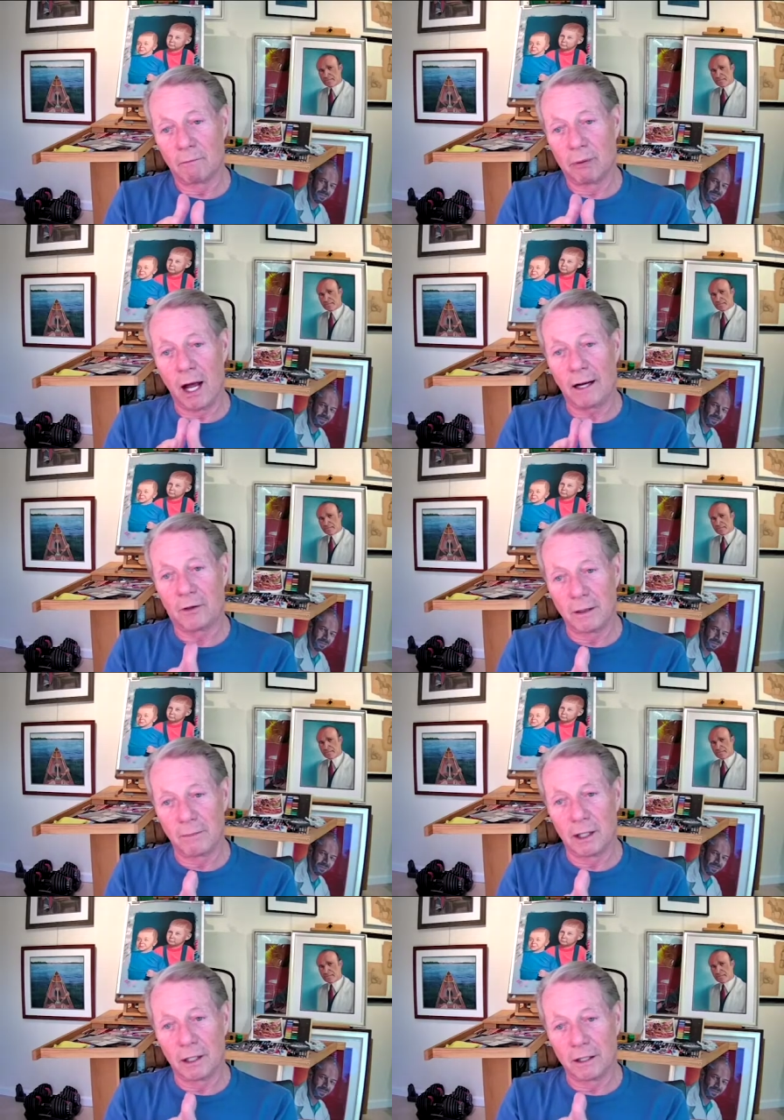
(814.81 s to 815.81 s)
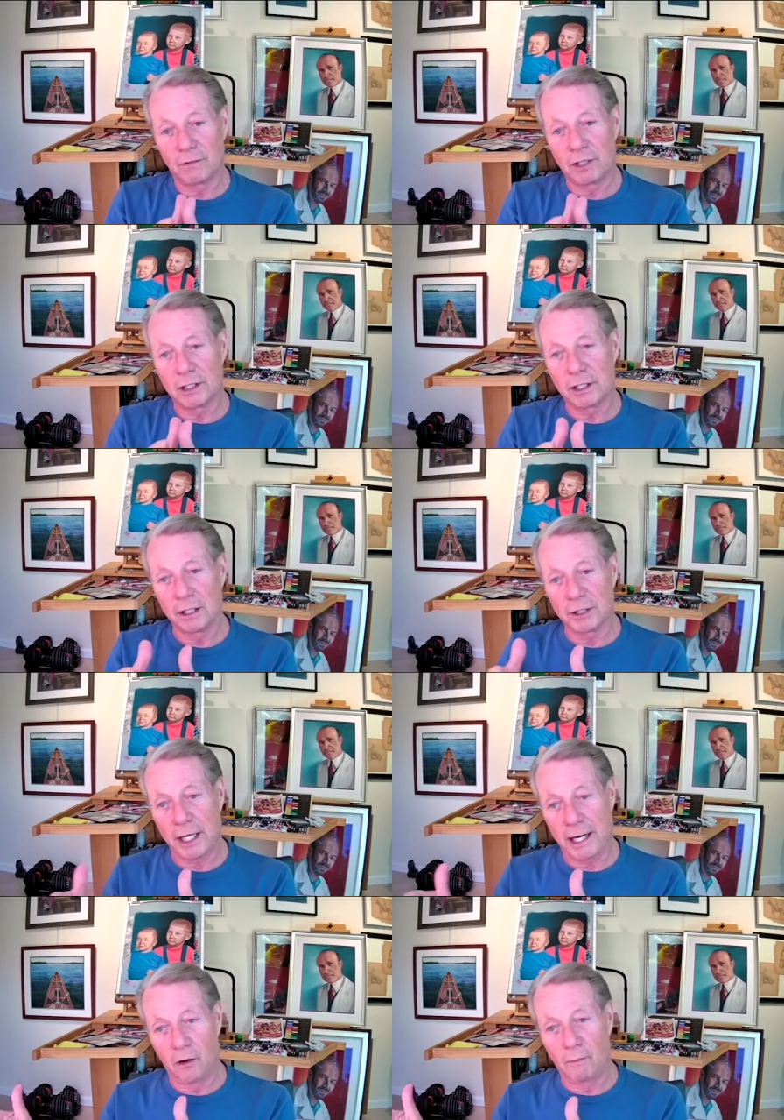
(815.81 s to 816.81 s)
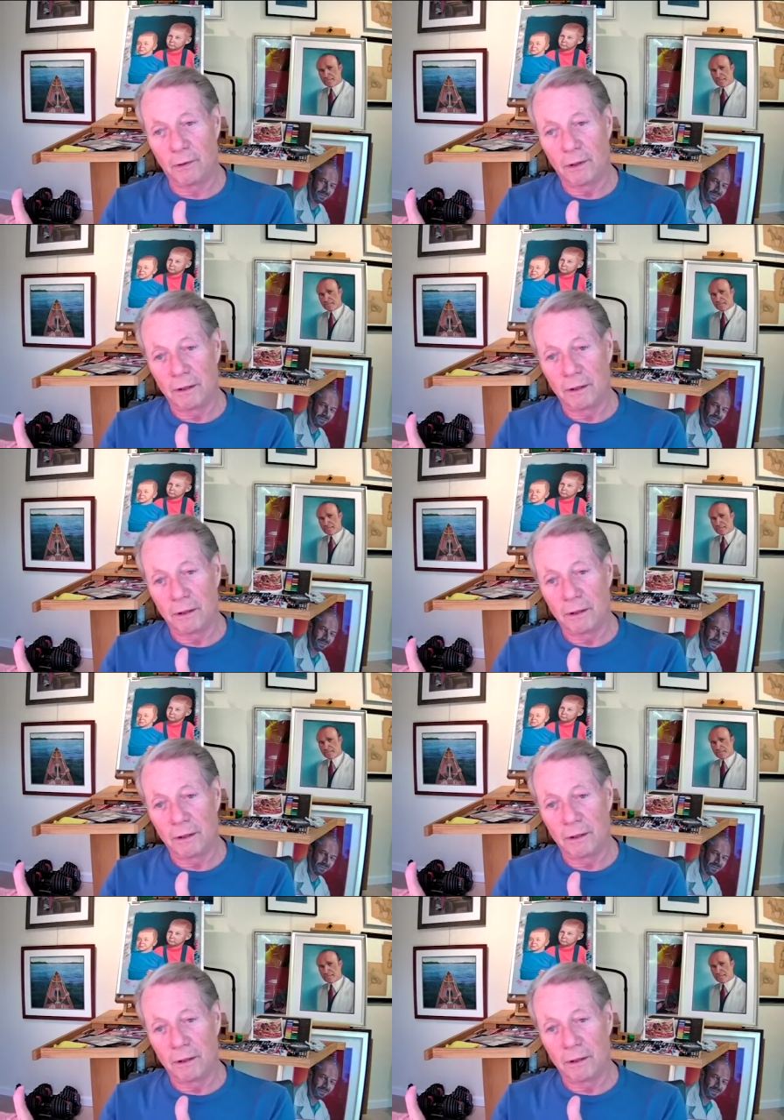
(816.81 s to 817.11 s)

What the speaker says: block the ability of T cells to help